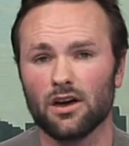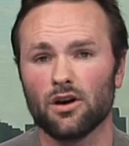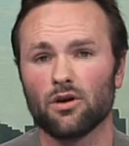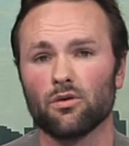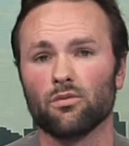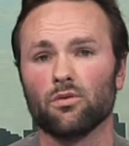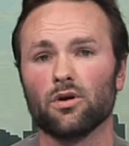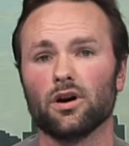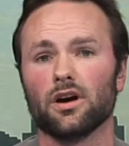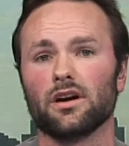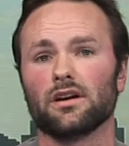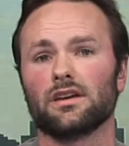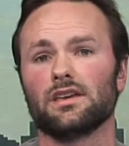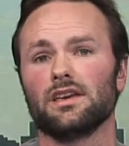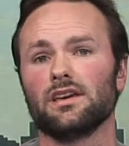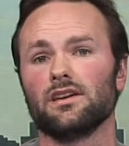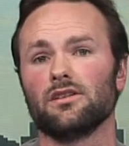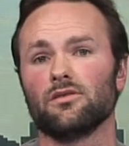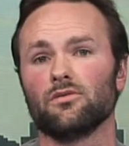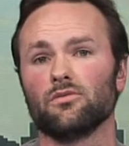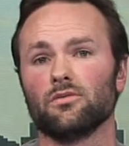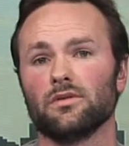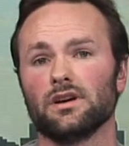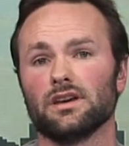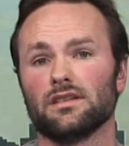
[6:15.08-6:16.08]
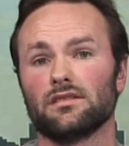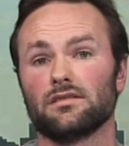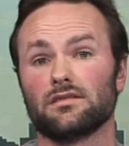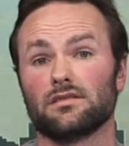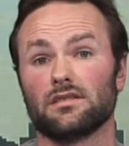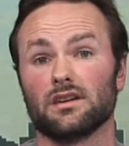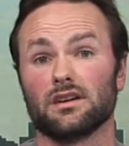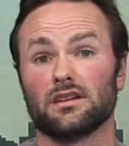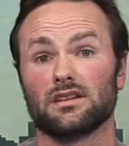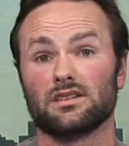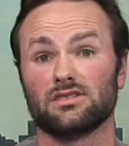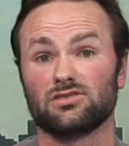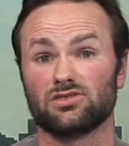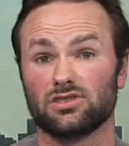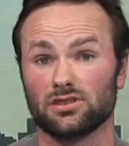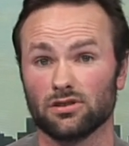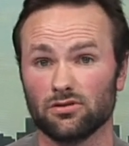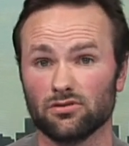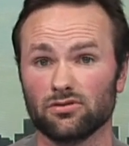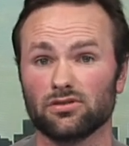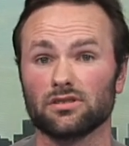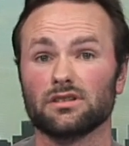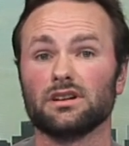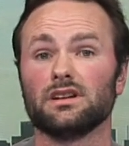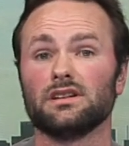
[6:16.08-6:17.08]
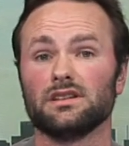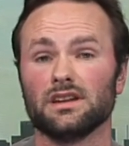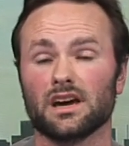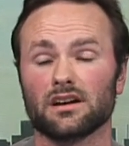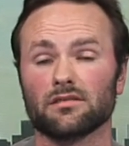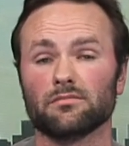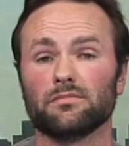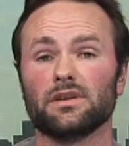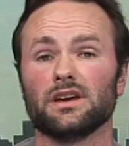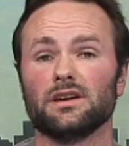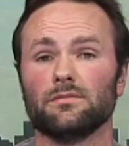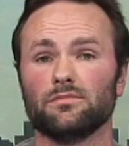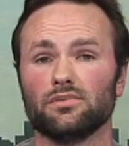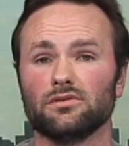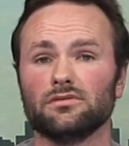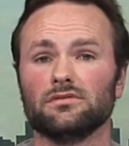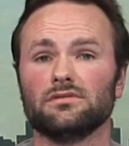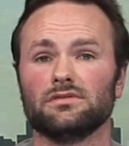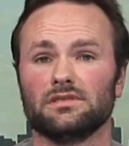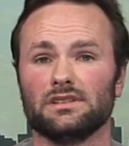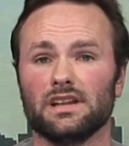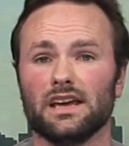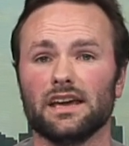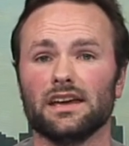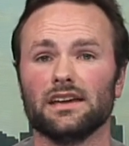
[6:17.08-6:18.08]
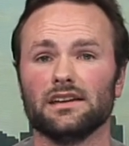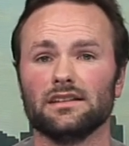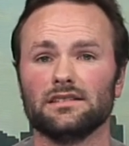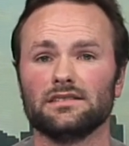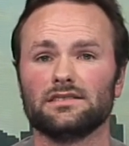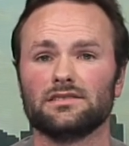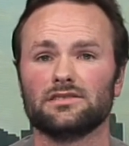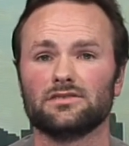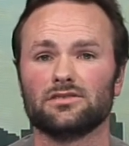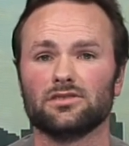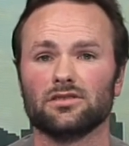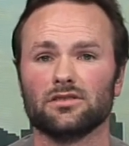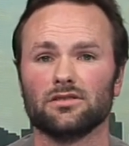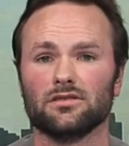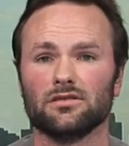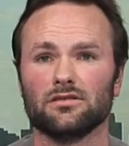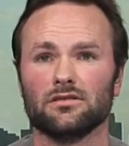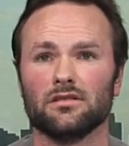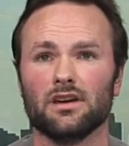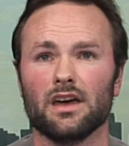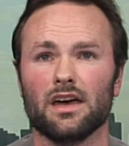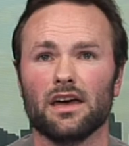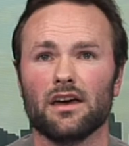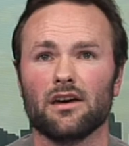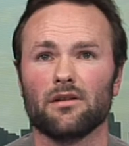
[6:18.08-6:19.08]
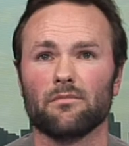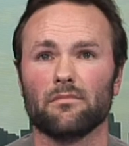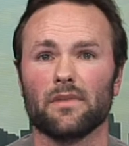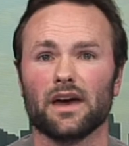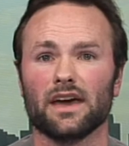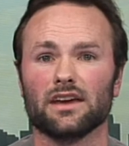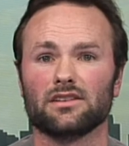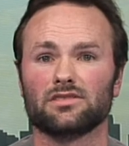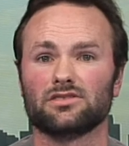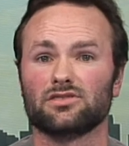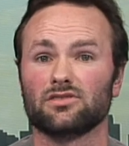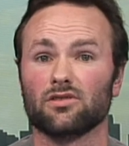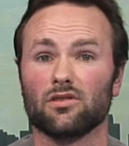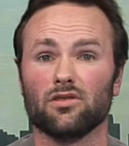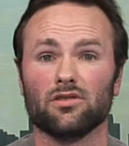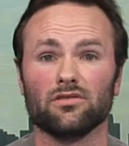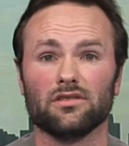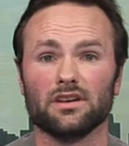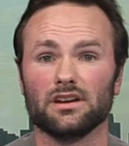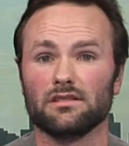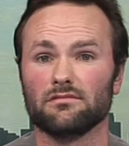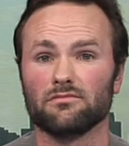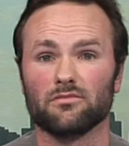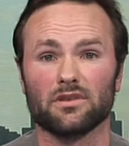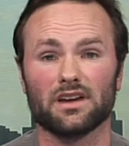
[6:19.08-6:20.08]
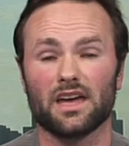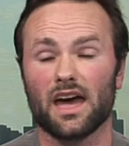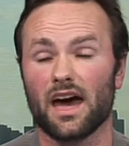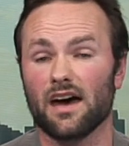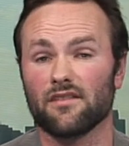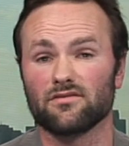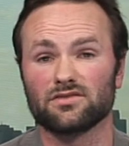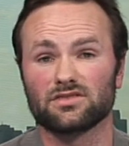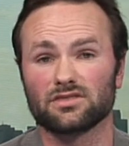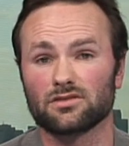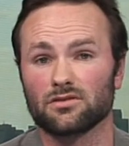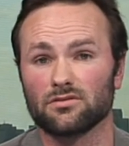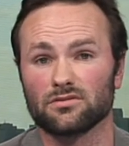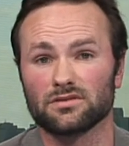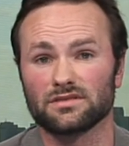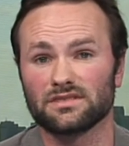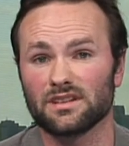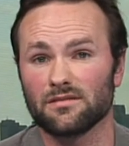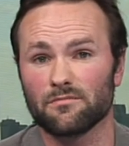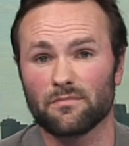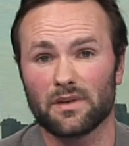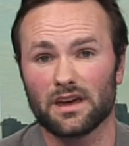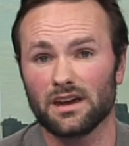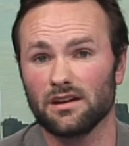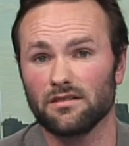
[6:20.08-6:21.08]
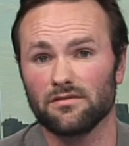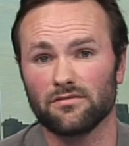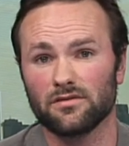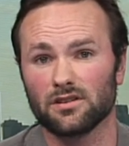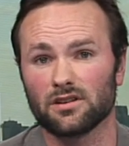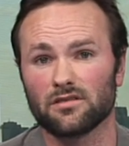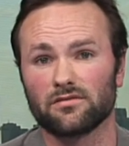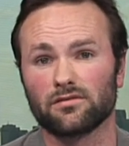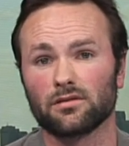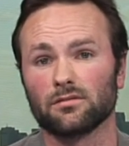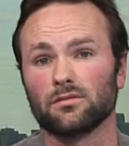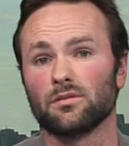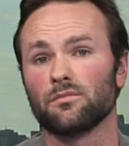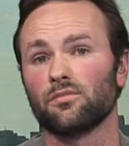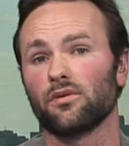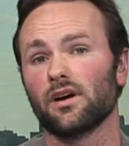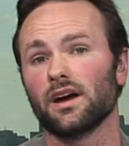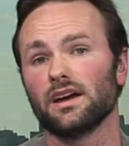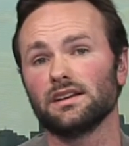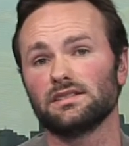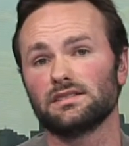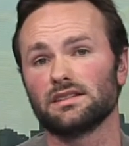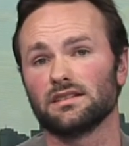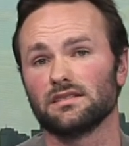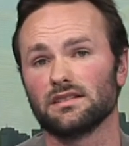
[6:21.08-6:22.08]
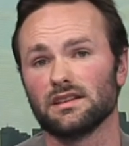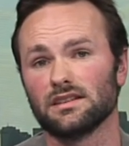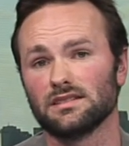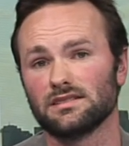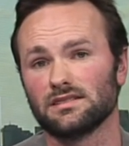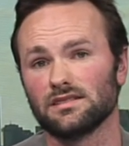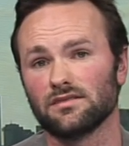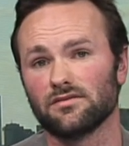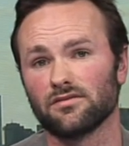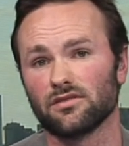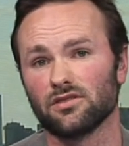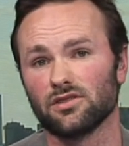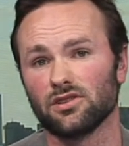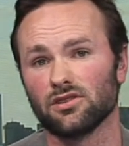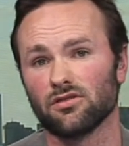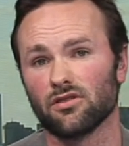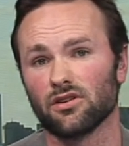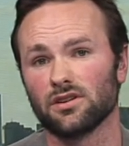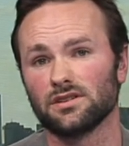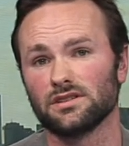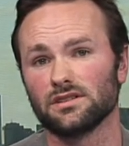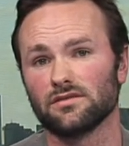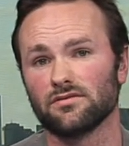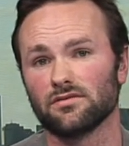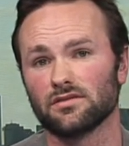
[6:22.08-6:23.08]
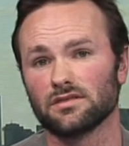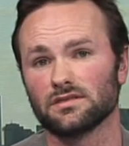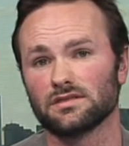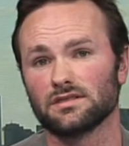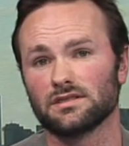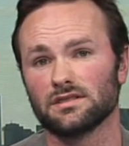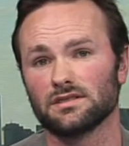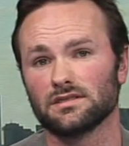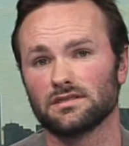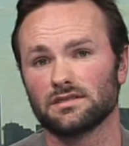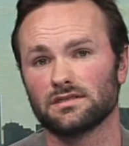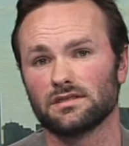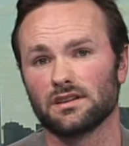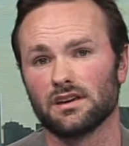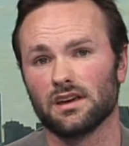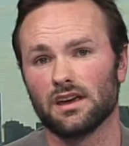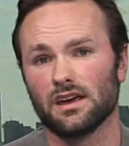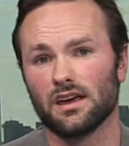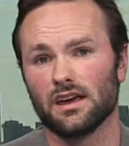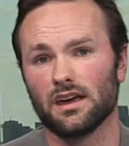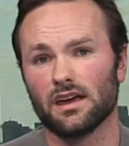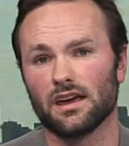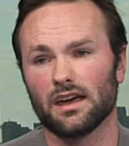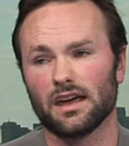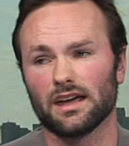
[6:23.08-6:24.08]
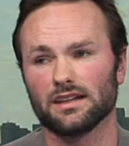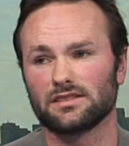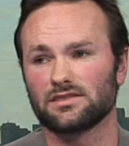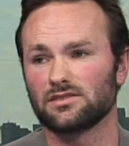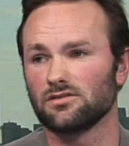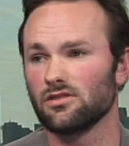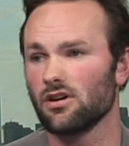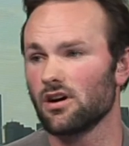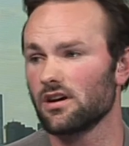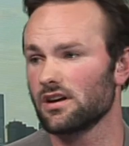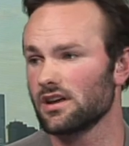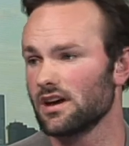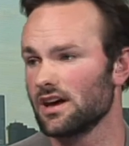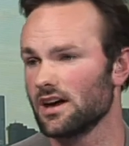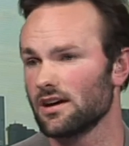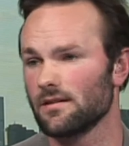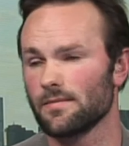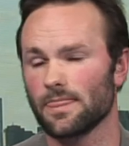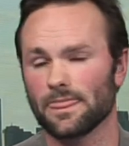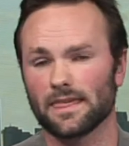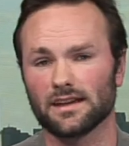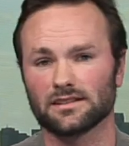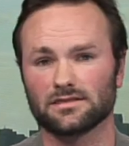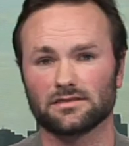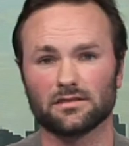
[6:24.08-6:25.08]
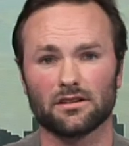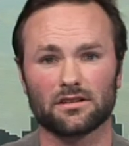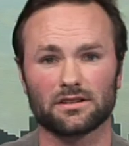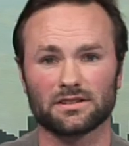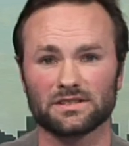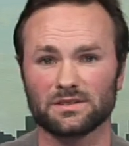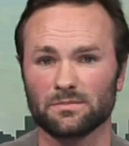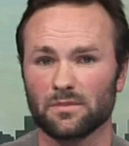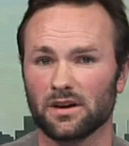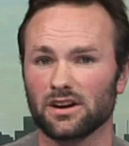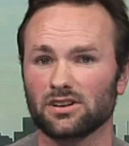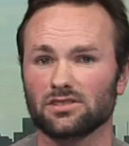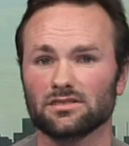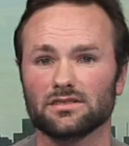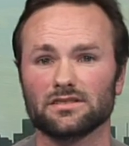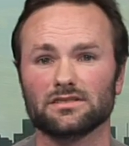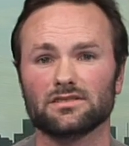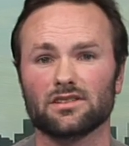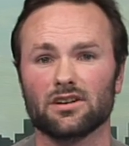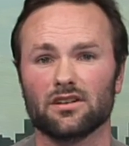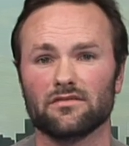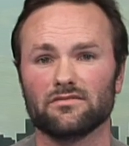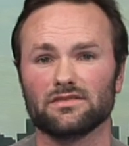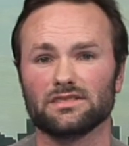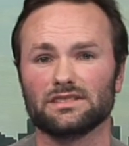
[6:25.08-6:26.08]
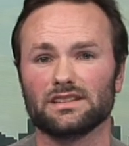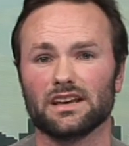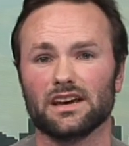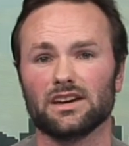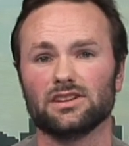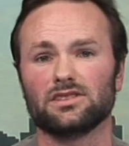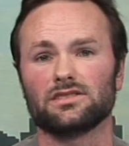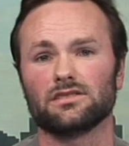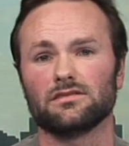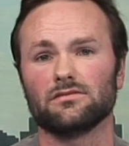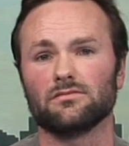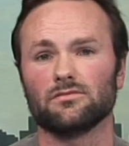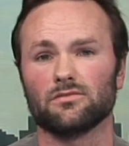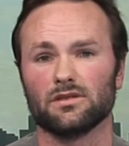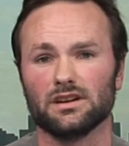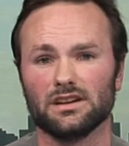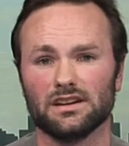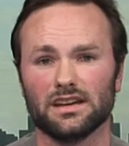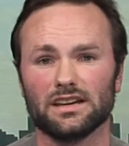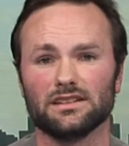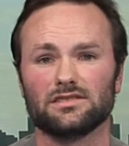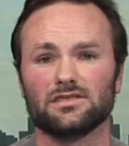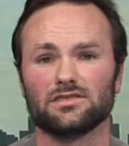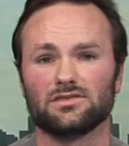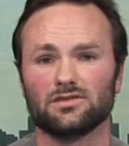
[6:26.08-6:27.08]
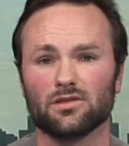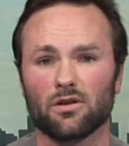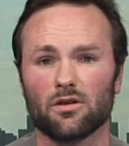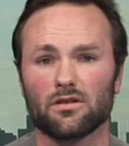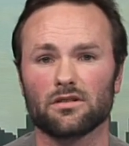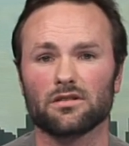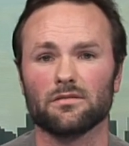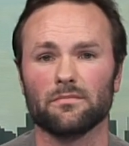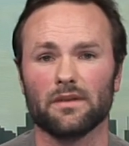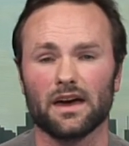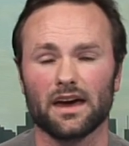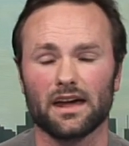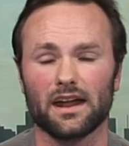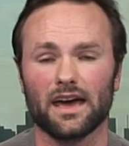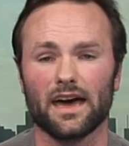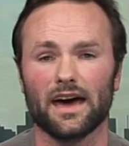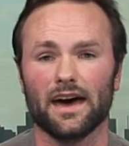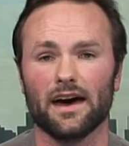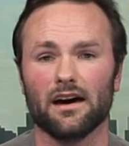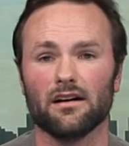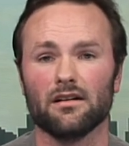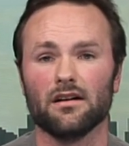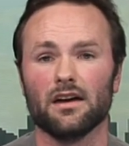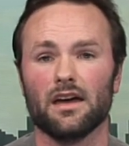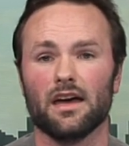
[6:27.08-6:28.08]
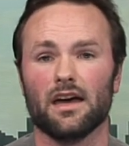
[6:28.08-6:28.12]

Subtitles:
working with children and young people needs to make sure that we have schools that benefit from embracing these different neuro differences. It's not a specialist conversation. We need to talk about how